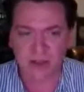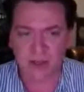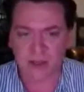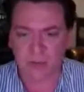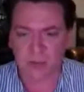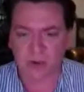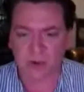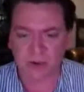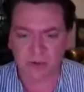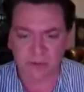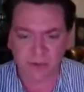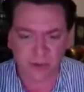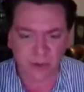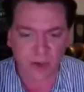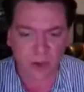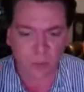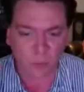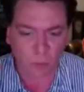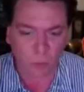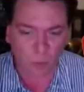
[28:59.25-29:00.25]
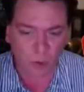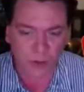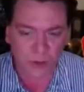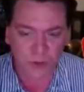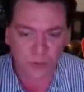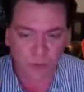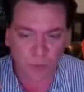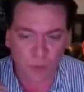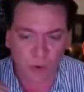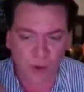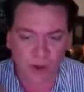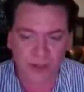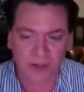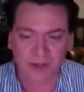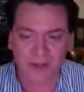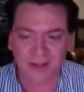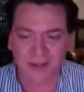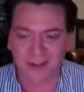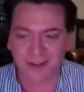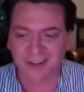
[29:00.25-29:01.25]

I could probably figure out which one.